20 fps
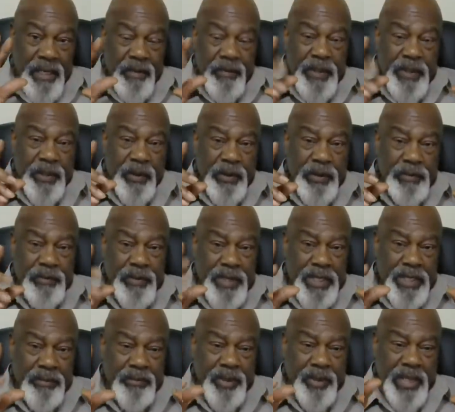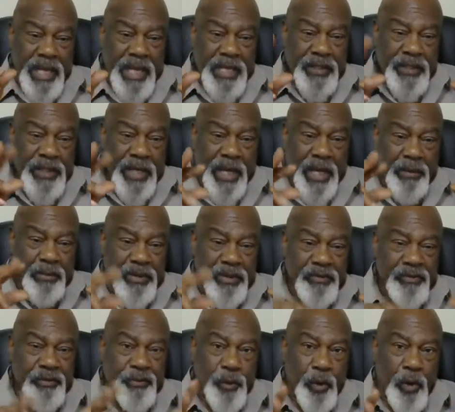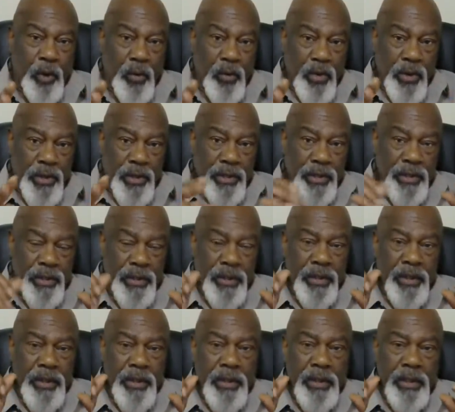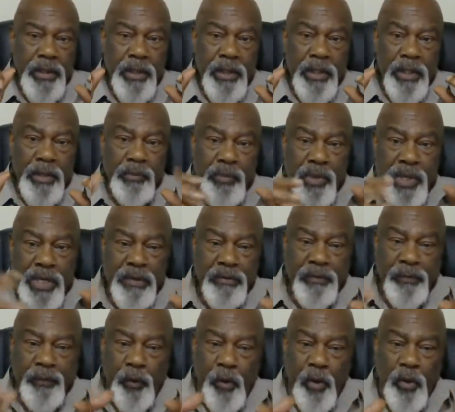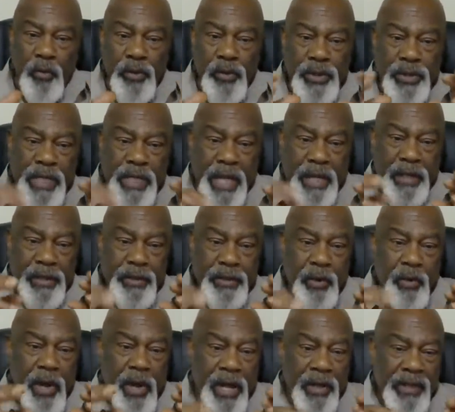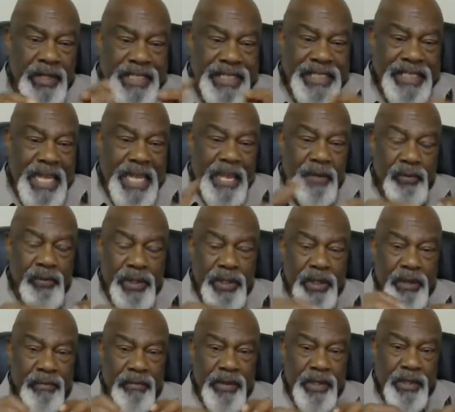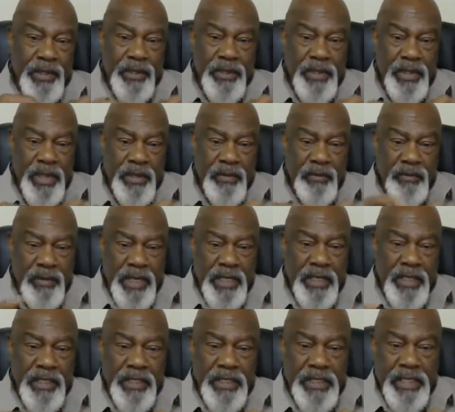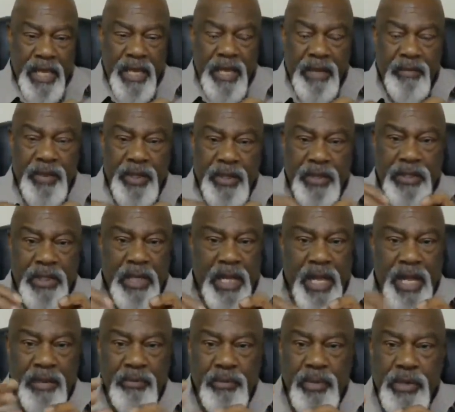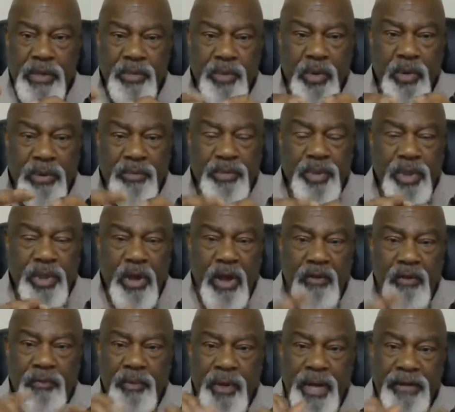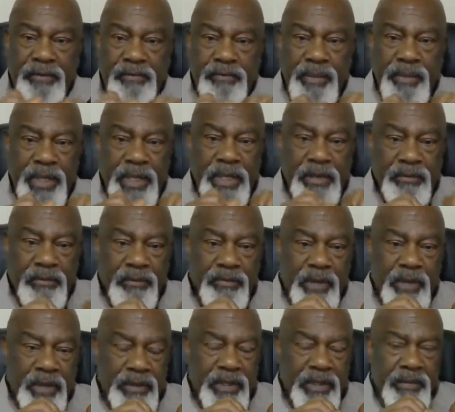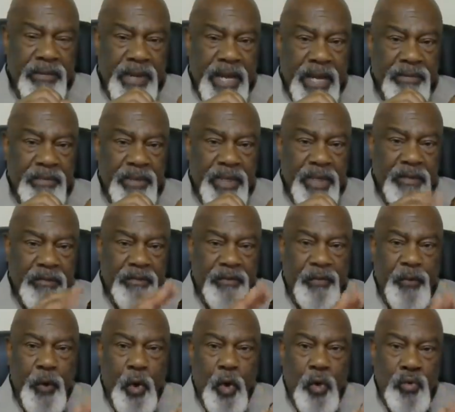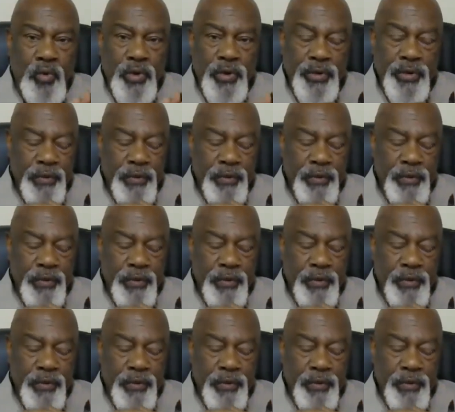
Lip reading: Because being polite, you got to be forward. And being forward, you got to know how to say whatever it is you're getting ready to say. Because a lot of people are put off by somebody being forward.